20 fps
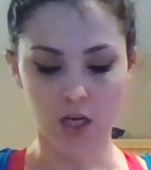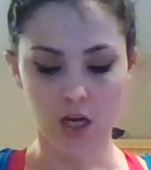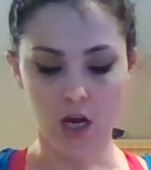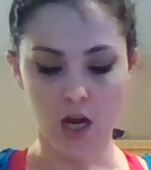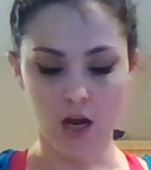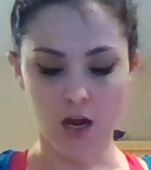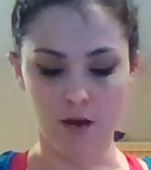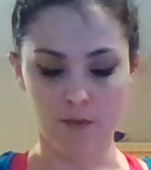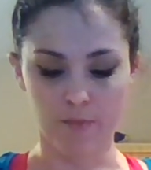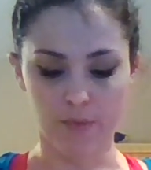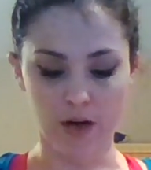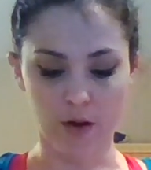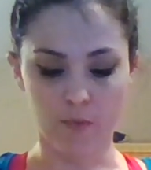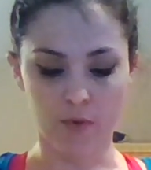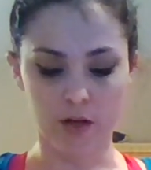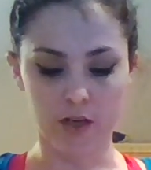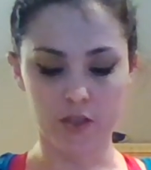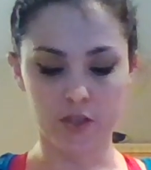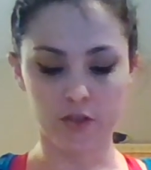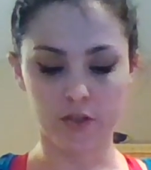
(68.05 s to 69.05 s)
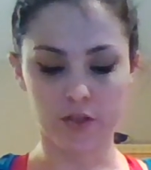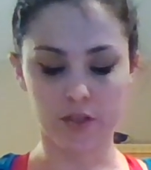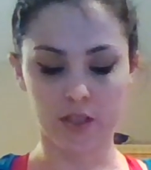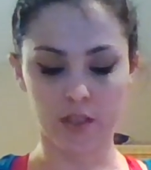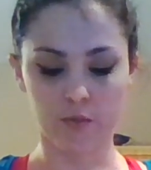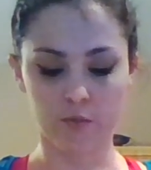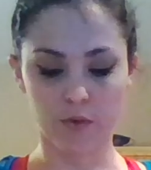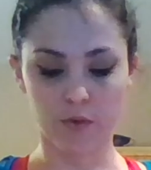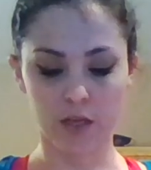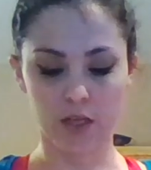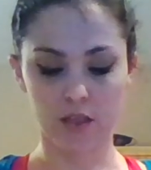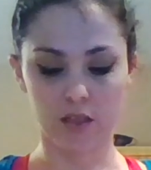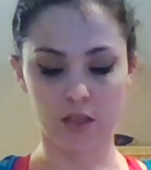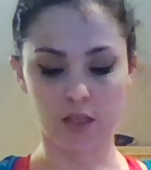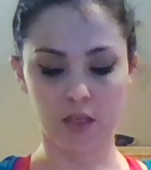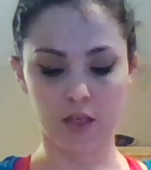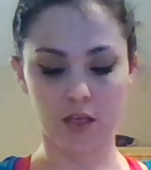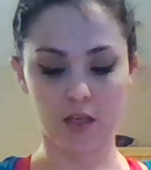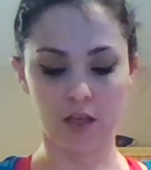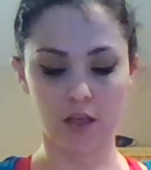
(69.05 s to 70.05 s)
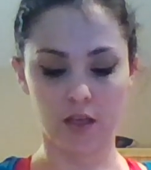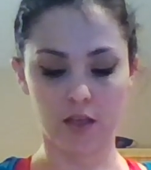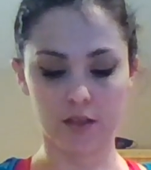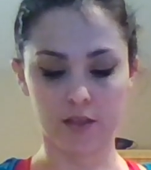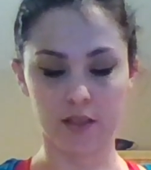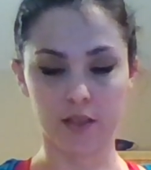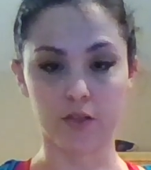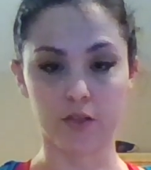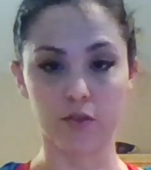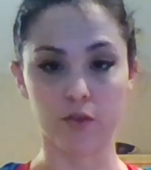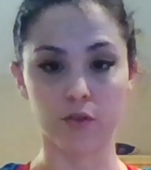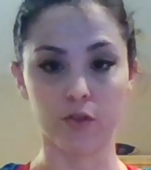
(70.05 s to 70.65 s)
But I wanted you to see what the sensor